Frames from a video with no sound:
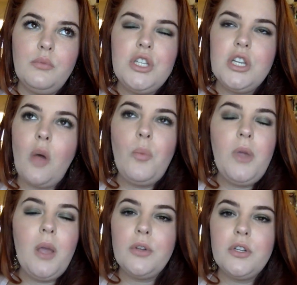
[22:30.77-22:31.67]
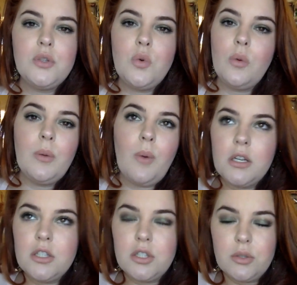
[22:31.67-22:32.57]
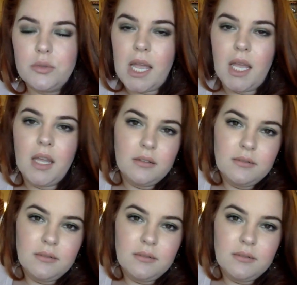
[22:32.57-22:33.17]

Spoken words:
should all be able to do what we want to do. Dang it.